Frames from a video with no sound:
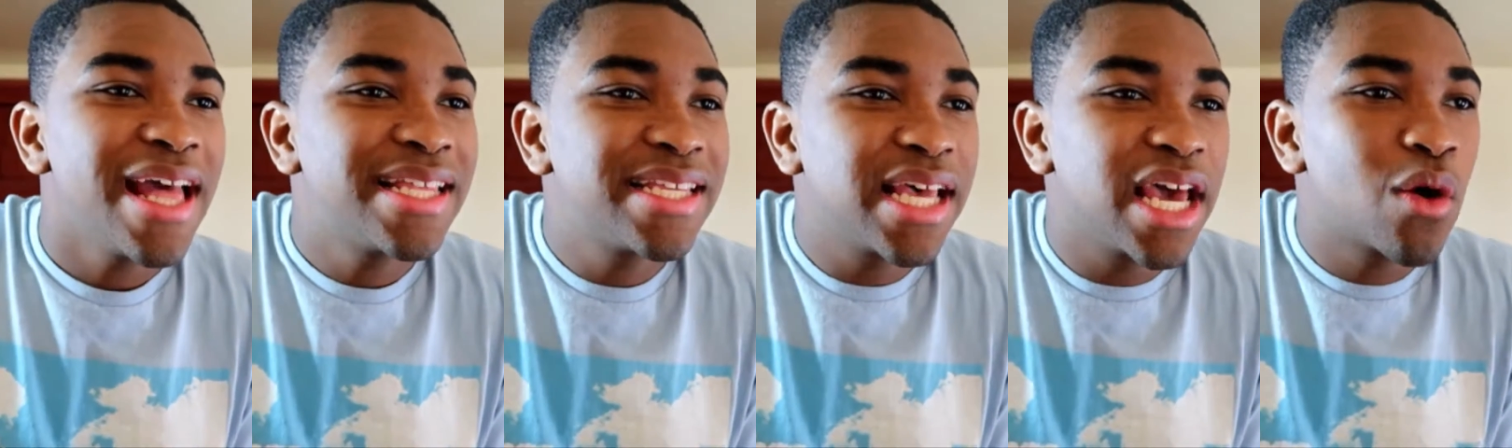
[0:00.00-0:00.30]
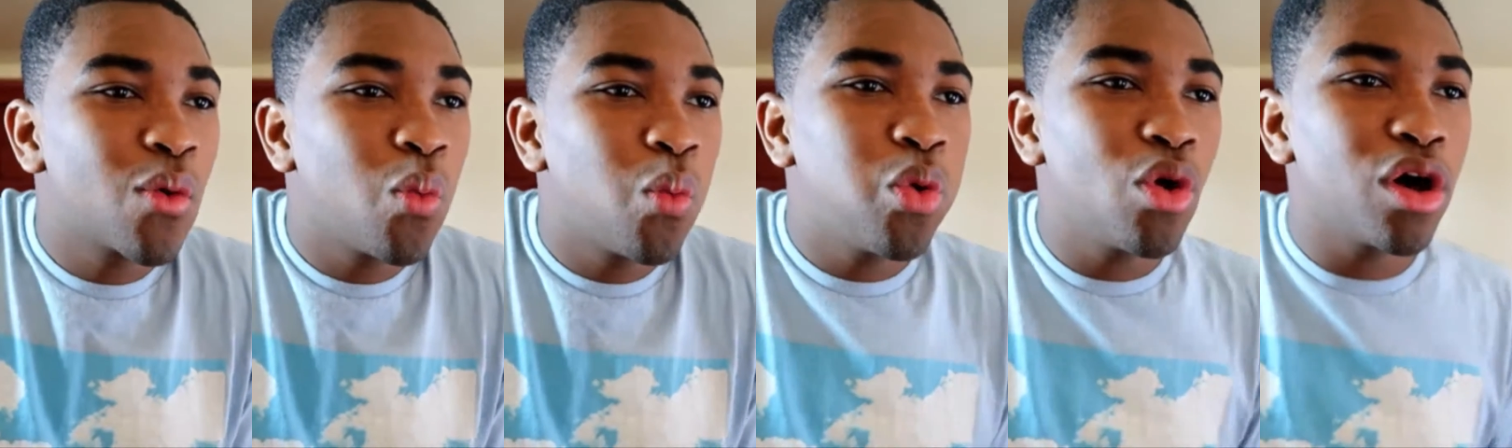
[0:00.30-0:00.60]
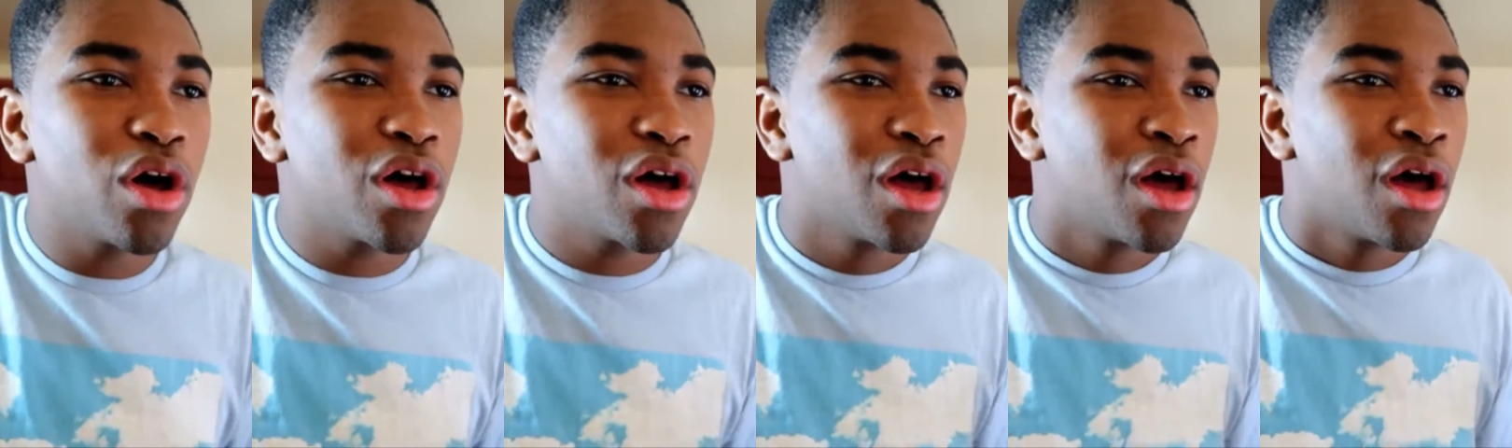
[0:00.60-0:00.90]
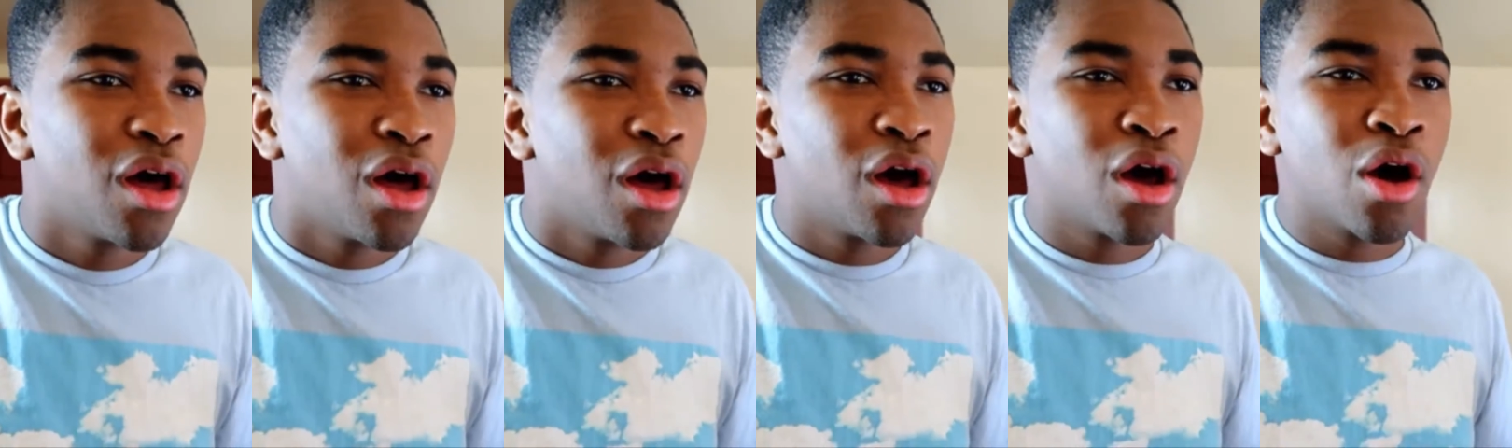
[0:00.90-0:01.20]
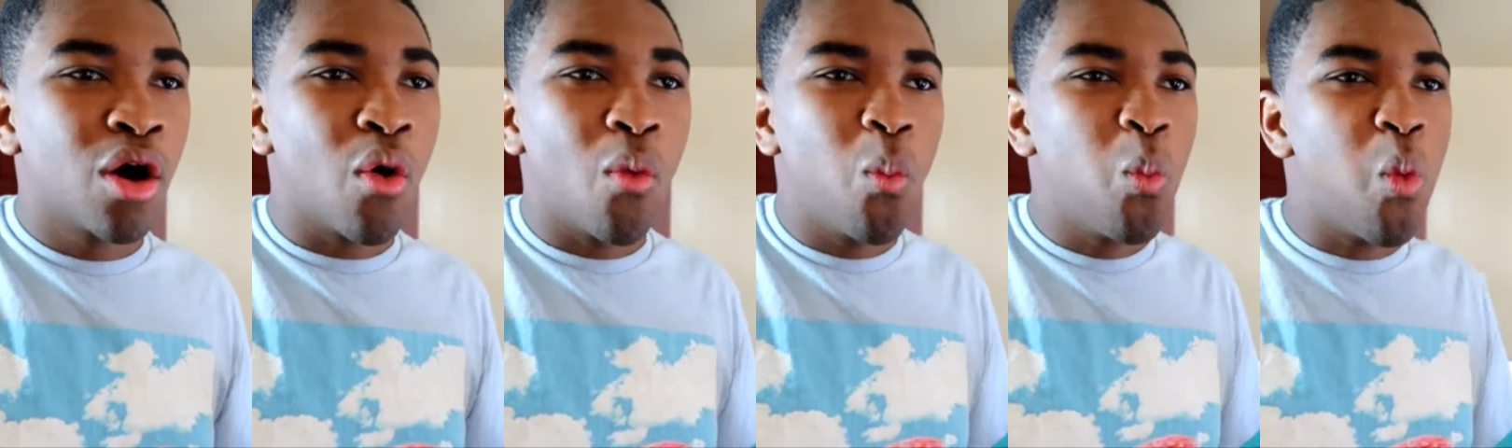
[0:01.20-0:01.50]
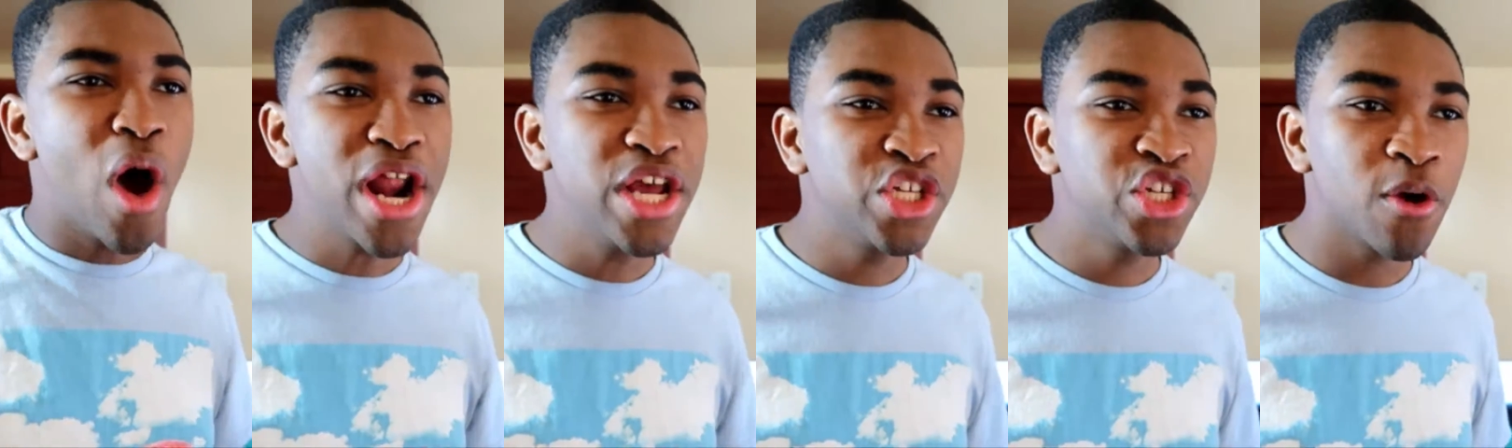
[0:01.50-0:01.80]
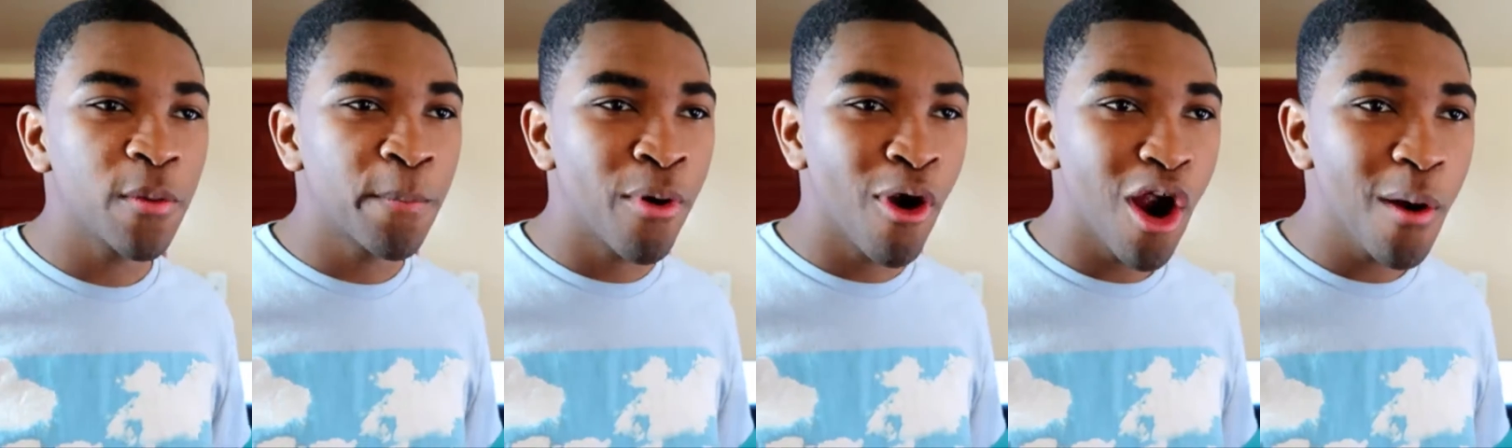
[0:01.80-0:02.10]
It's like, what, what
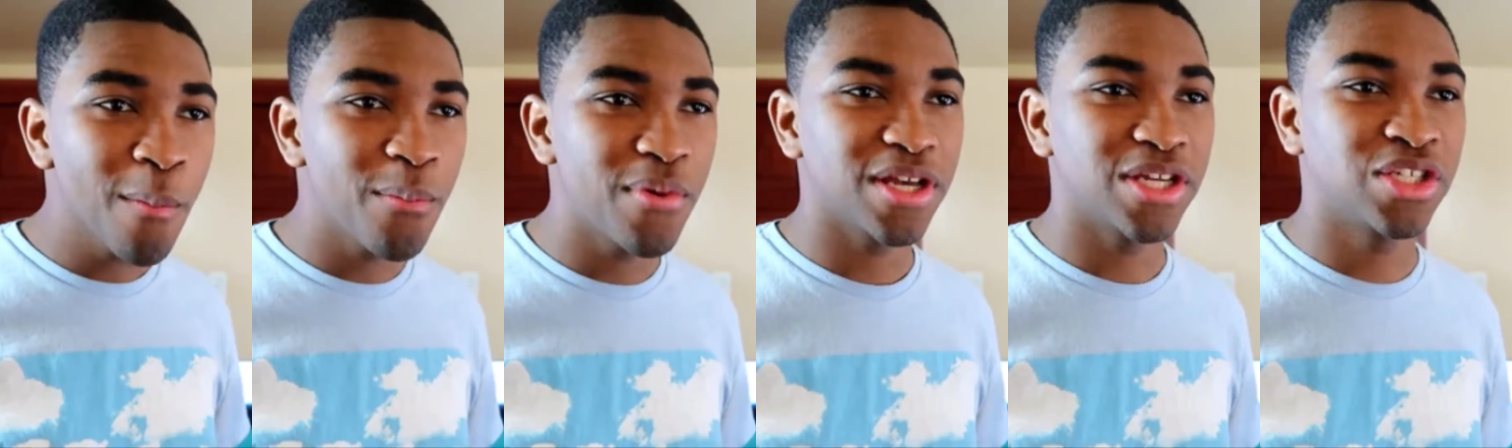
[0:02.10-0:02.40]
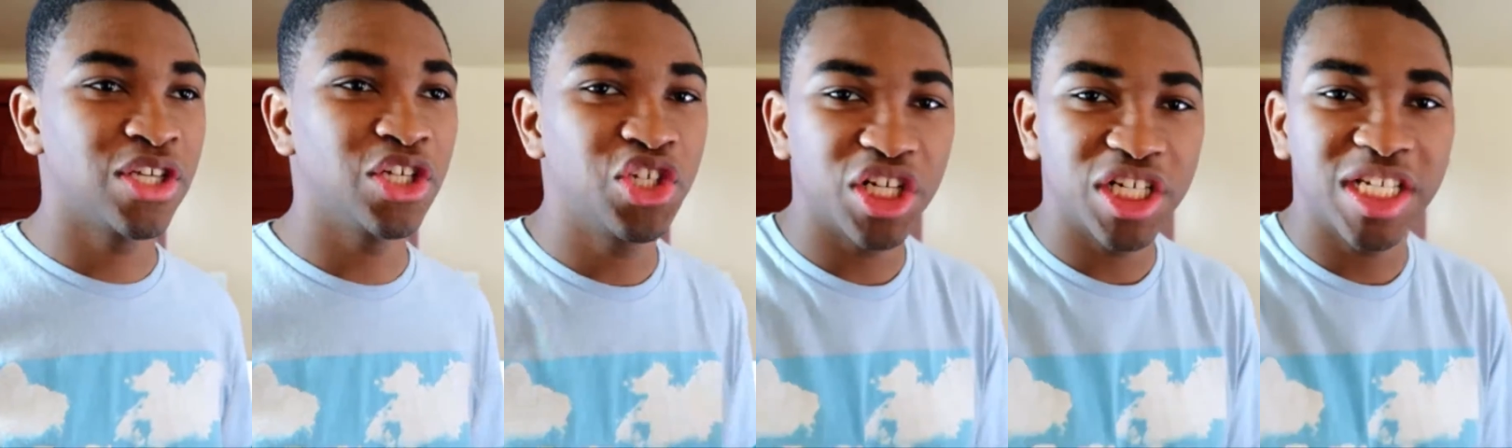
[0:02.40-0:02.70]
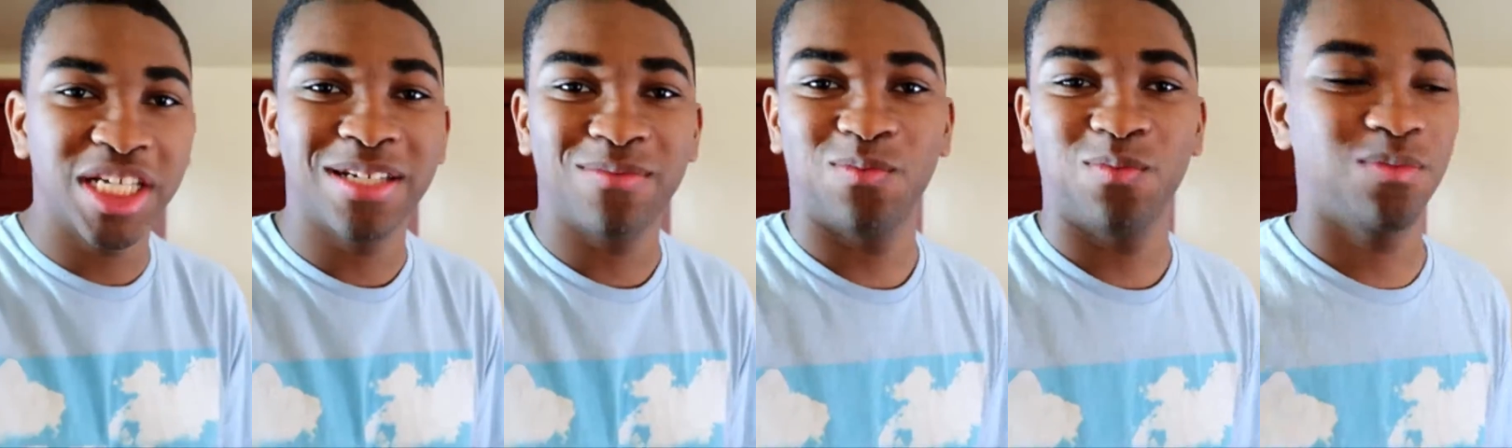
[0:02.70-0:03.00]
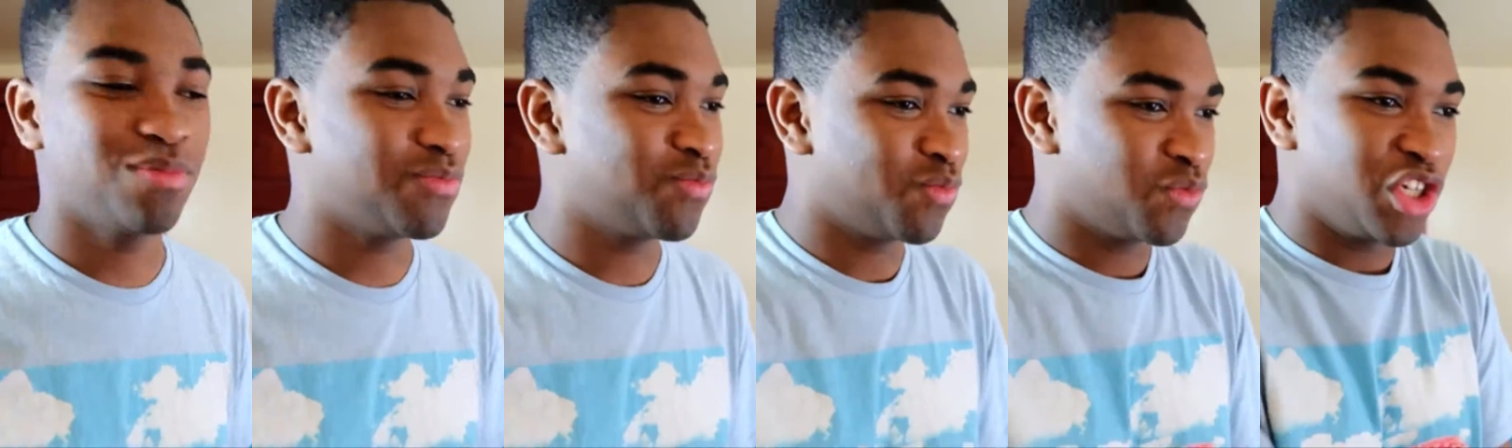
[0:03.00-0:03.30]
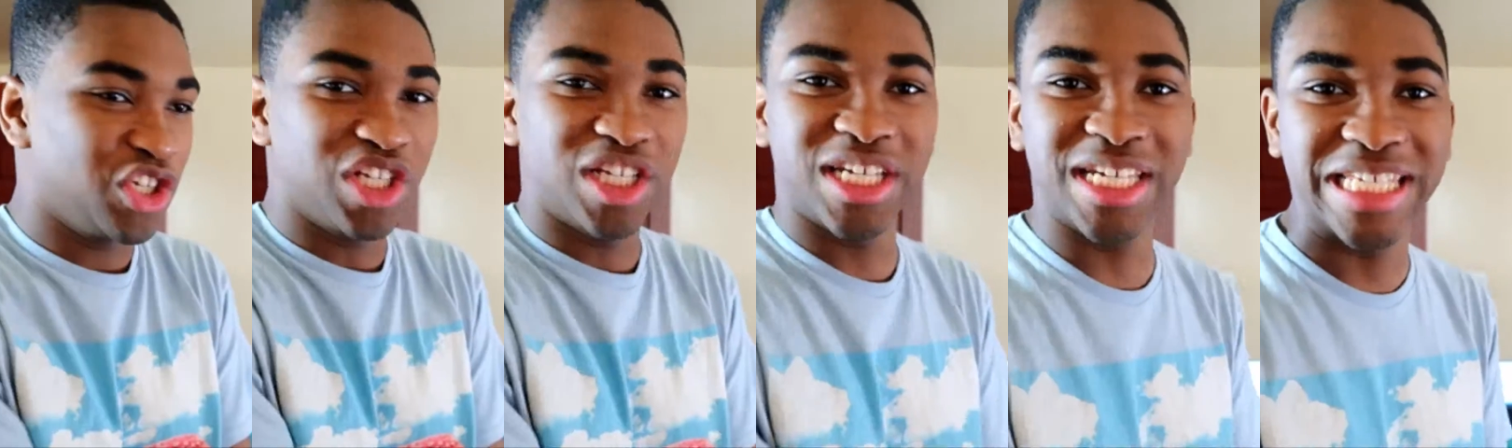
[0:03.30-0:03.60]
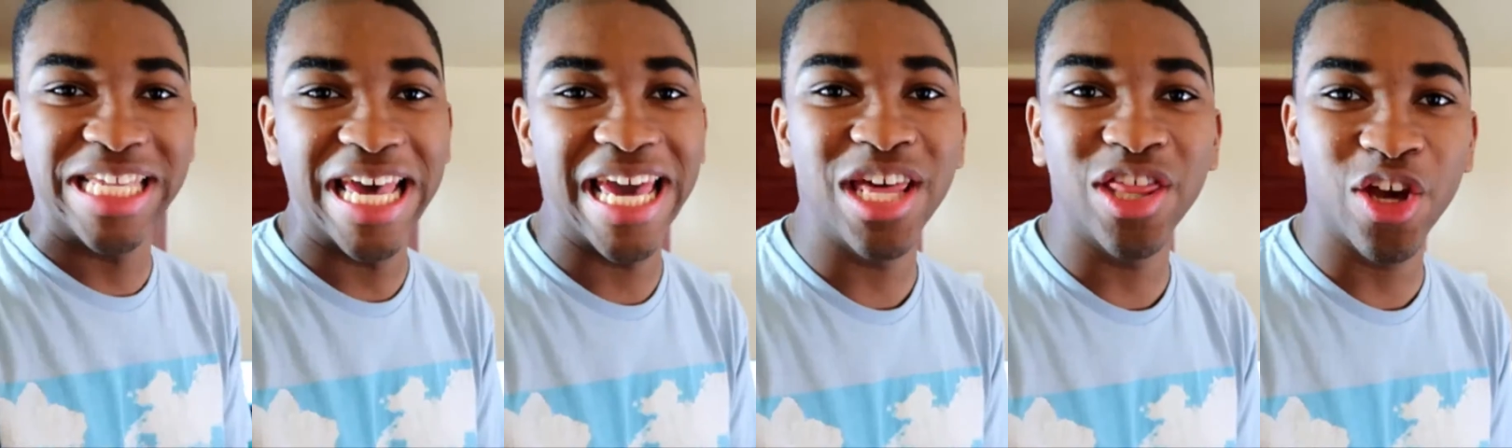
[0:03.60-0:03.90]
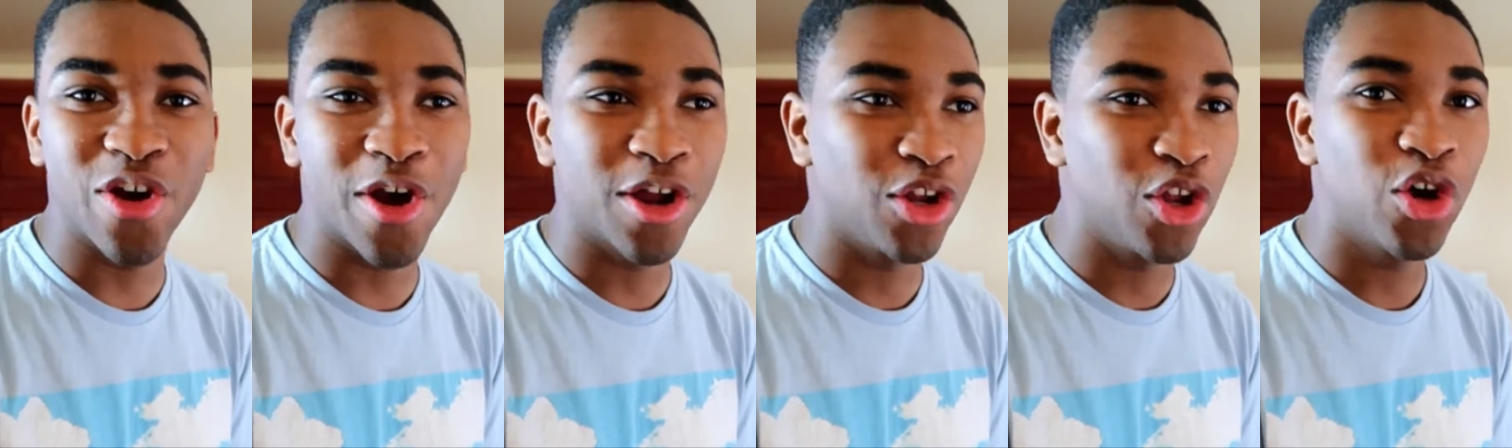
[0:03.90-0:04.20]
is your purpose? To just, to just
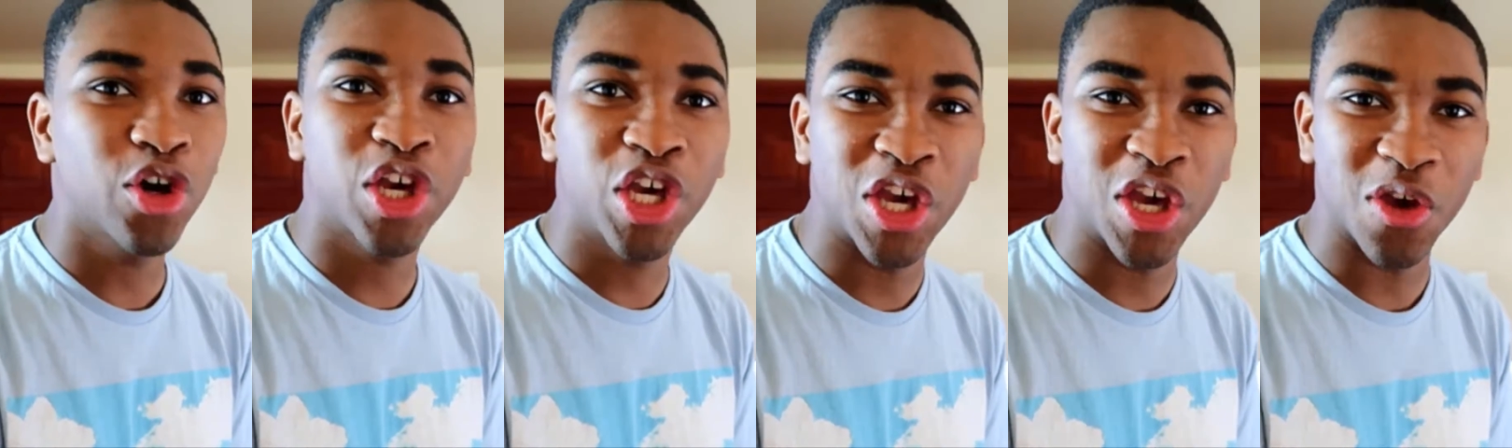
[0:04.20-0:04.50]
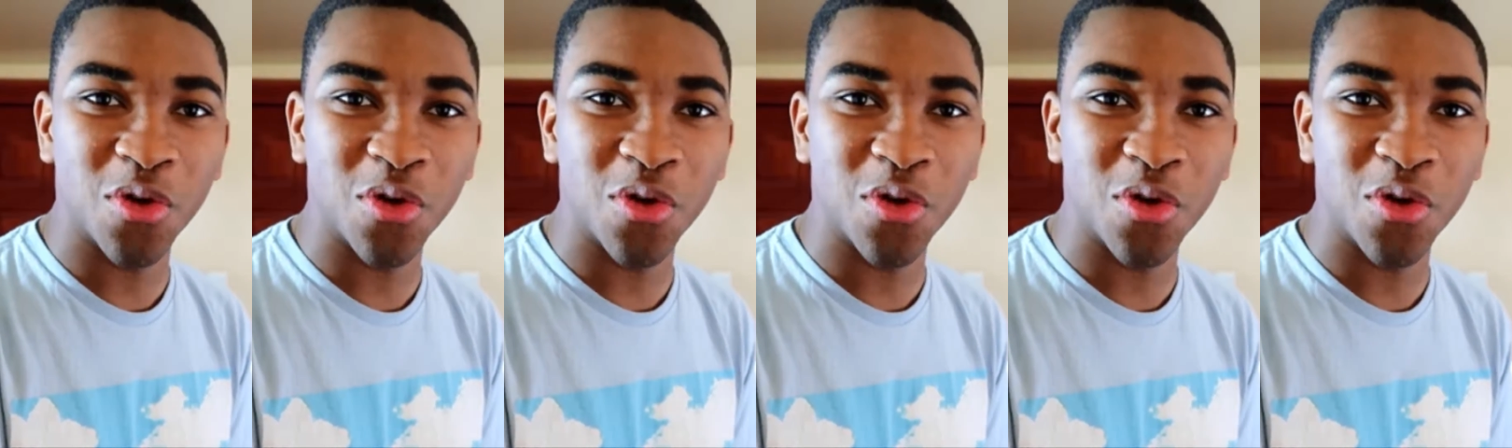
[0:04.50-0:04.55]
stay there and look